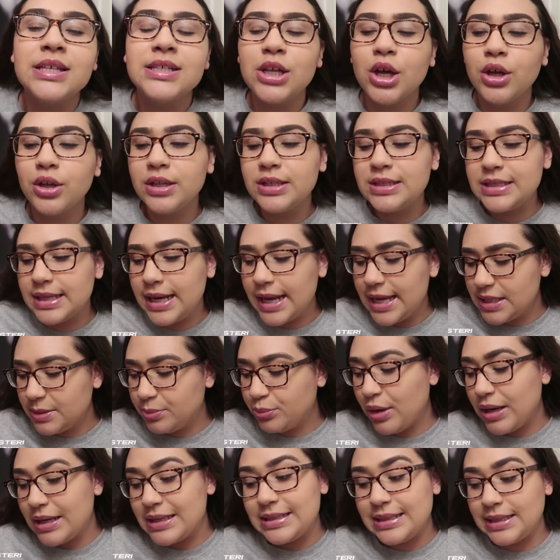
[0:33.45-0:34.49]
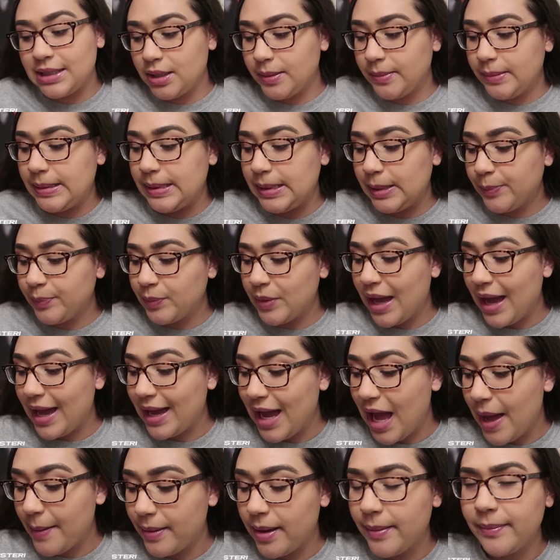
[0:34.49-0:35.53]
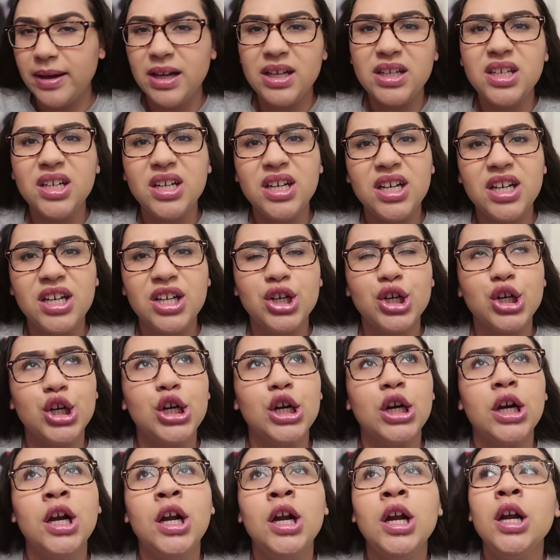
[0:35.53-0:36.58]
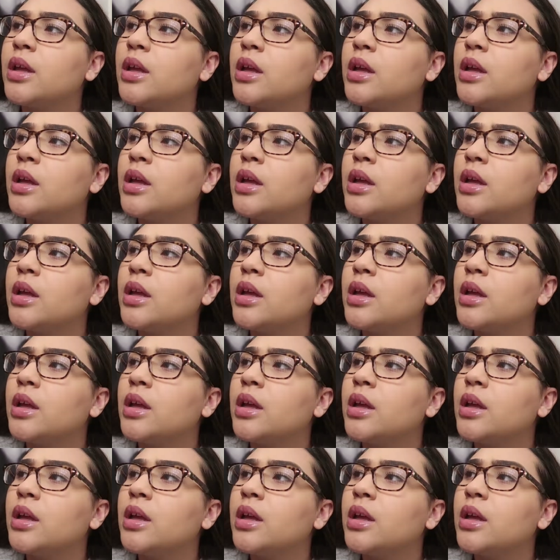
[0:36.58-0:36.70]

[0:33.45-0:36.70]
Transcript: So today's prank's gonna be I got my butt done or